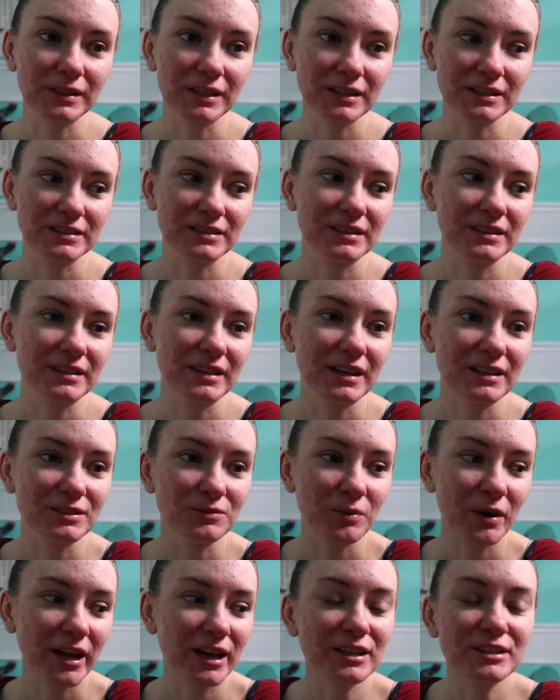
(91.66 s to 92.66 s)
like I said,
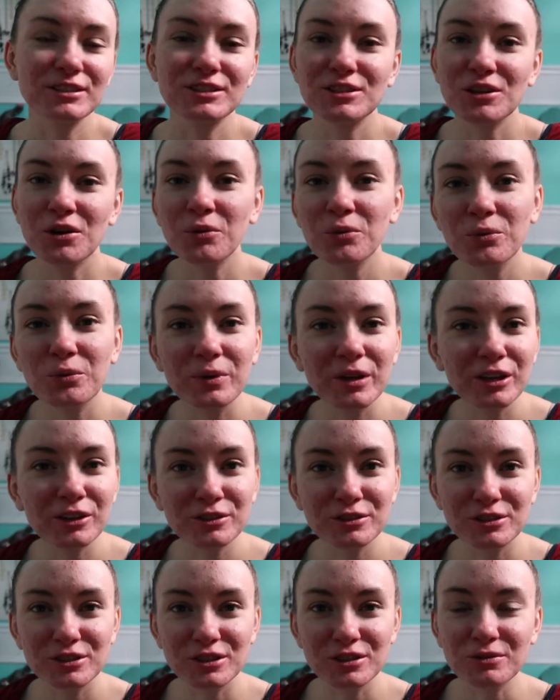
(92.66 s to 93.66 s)
that's why it's so
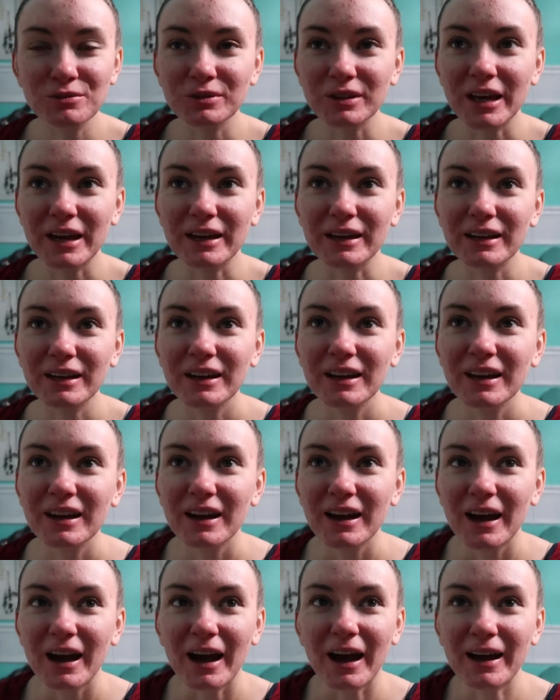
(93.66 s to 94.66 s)
weird too, like
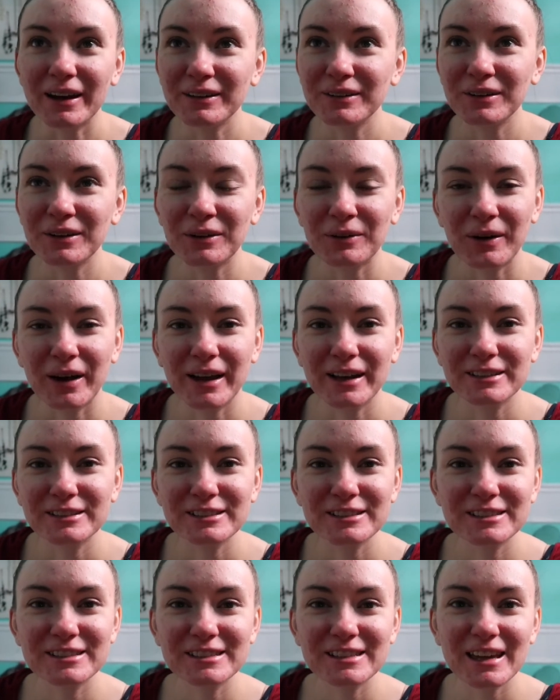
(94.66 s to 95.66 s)
I don't know, I
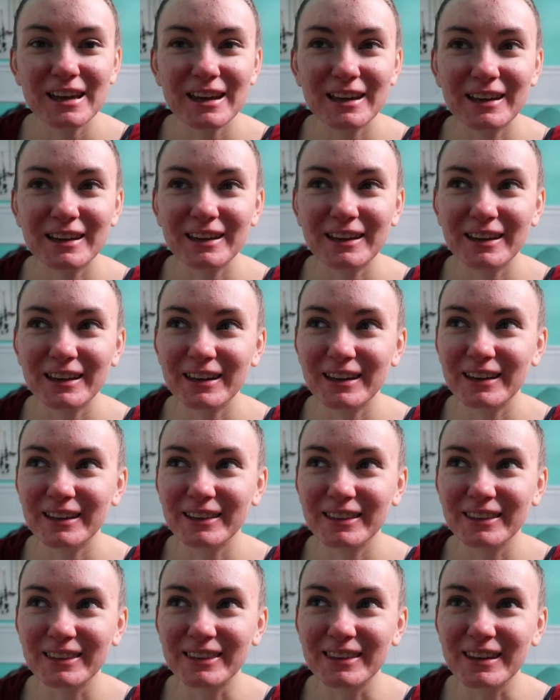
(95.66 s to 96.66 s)
just like
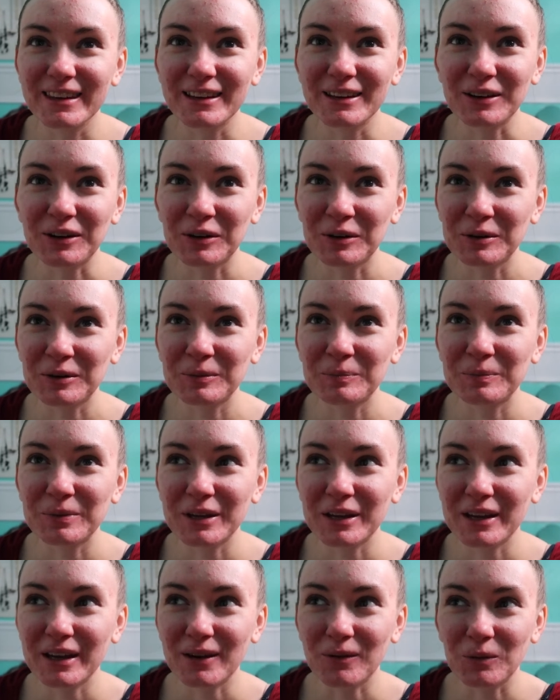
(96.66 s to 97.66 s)
her
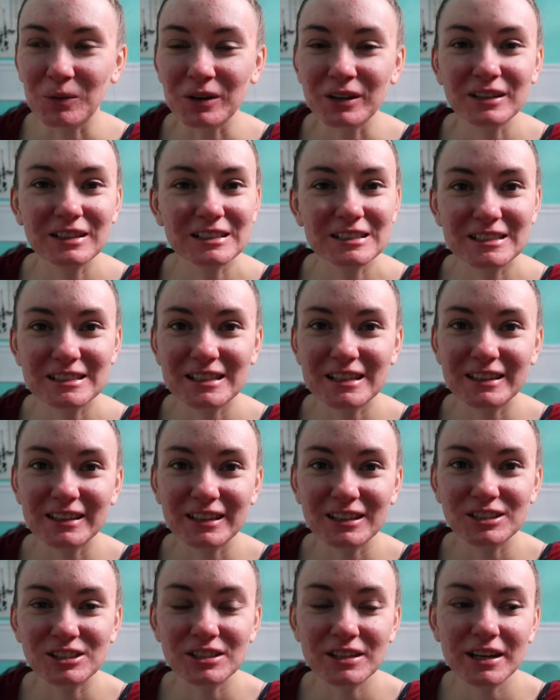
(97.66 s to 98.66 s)
being at work, because again,
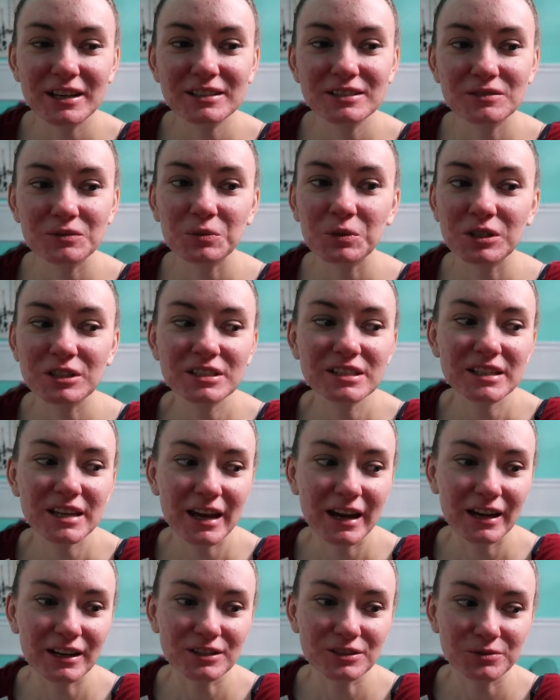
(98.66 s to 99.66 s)
like she hasn't worked an
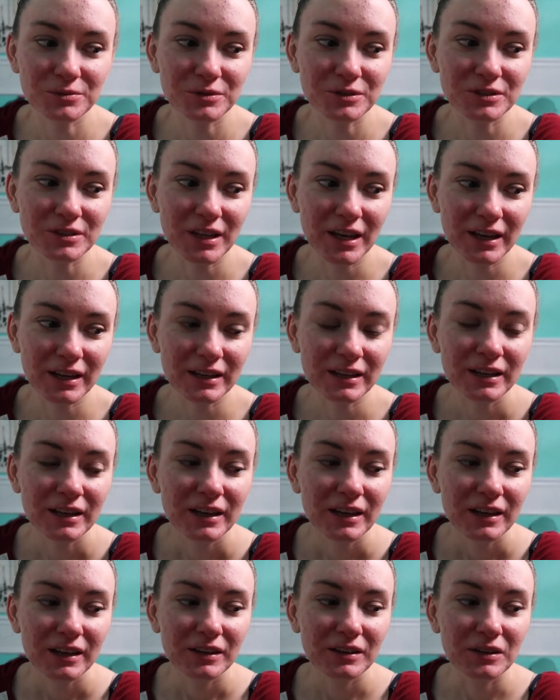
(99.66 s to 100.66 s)
actual, like,
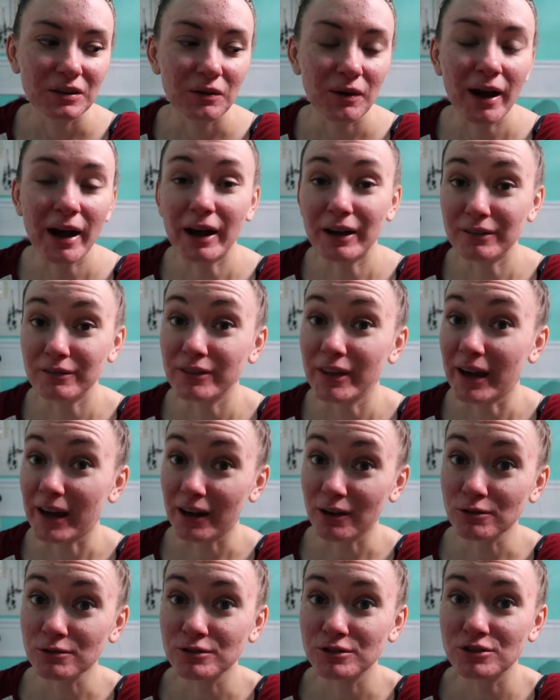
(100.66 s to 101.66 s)
you know, out of the
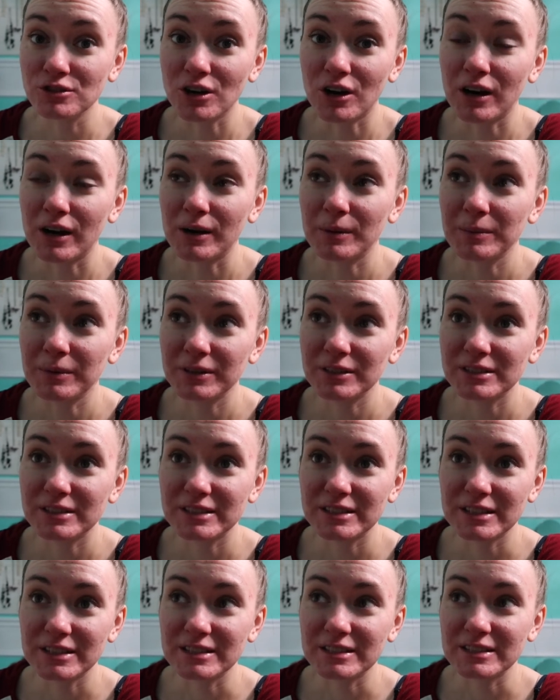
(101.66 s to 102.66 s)
house job
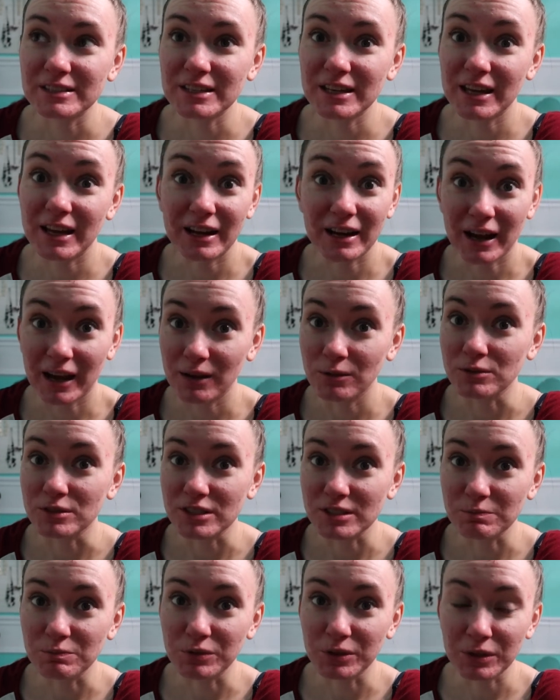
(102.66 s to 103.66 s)
since, again, I
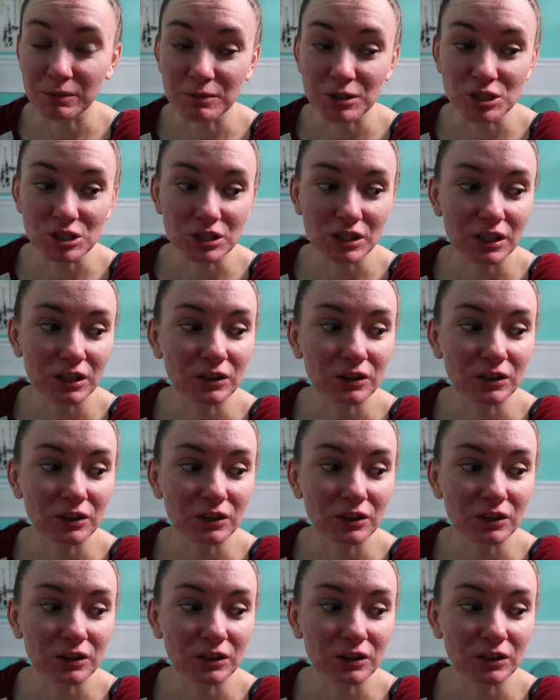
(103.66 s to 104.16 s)
was pretty much